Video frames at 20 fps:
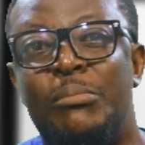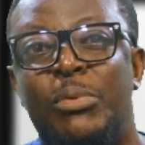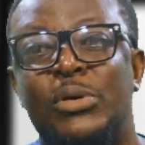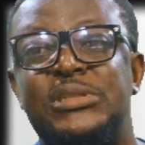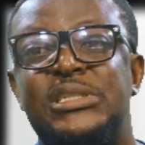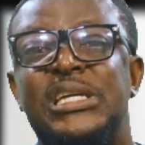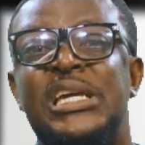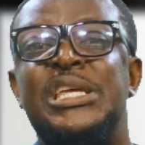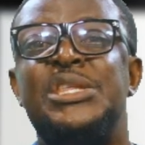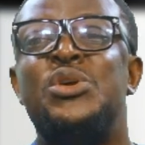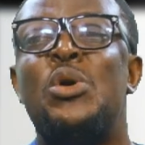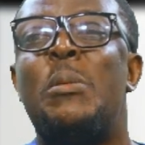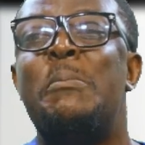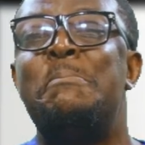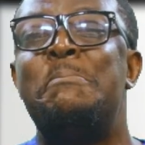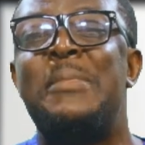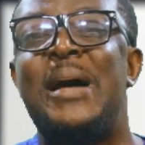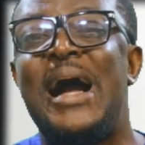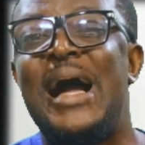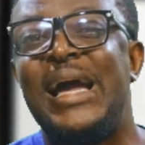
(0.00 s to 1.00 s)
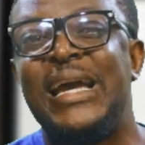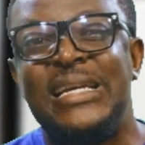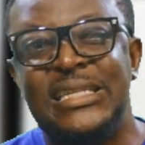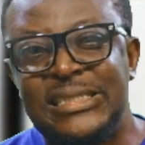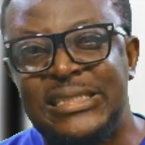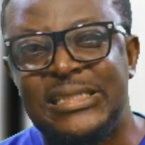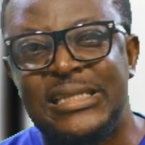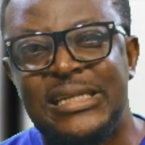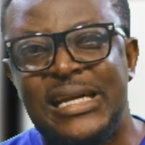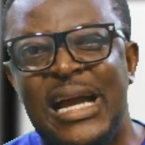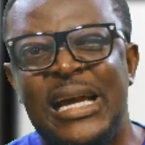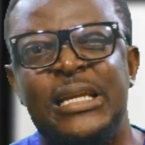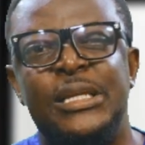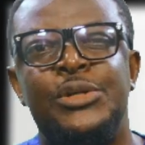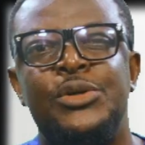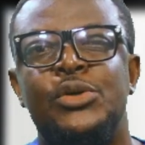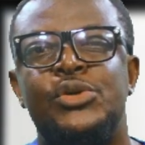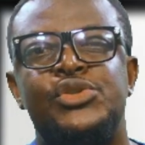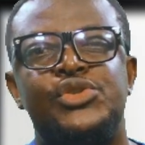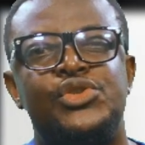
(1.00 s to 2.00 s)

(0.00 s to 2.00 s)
but in your mind and in your